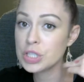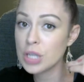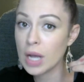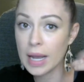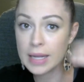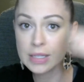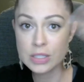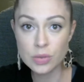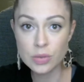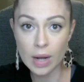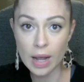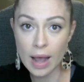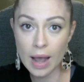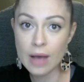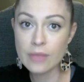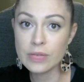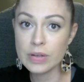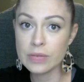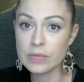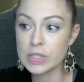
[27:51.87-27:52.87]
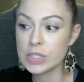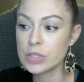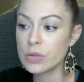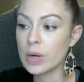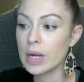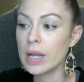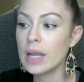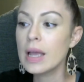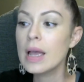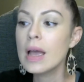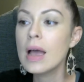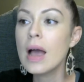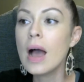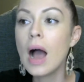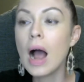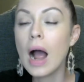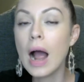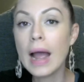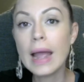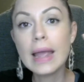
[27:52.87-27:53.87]
I do, I have inventory.
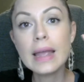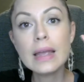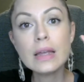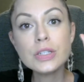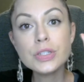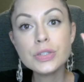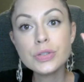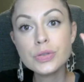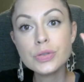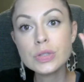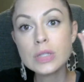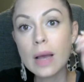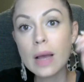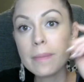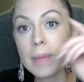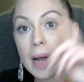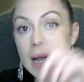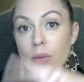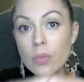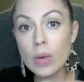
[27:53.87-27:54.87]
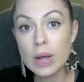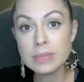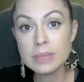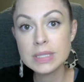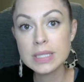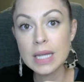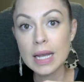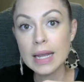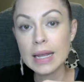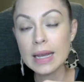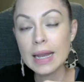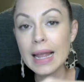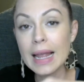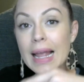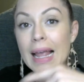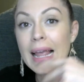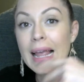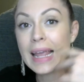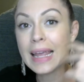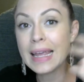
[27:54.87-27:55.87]
I use my website
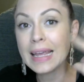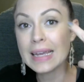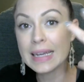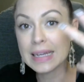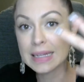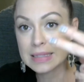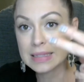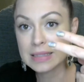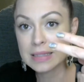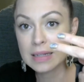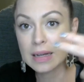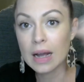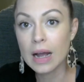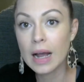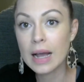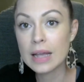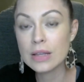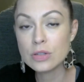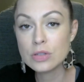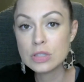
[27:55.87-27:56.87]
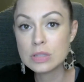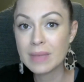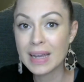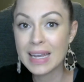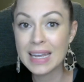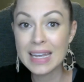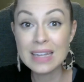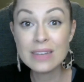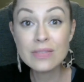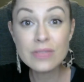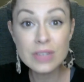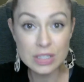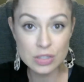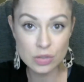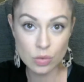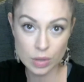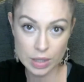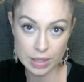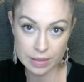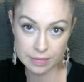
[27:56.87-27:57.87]
and I use my
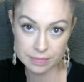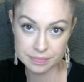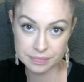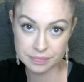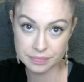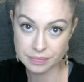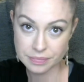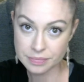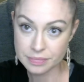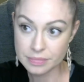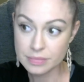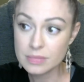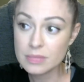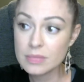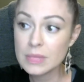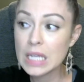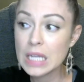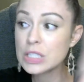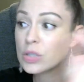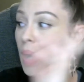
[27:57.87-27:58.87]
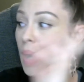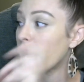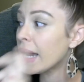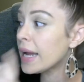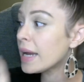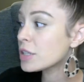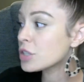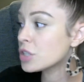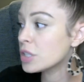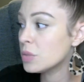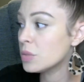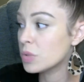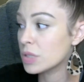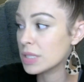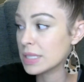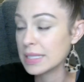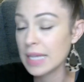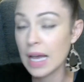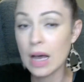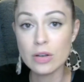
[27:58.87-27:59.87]
inventory. So I actually will
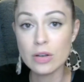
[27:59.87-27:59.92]
sell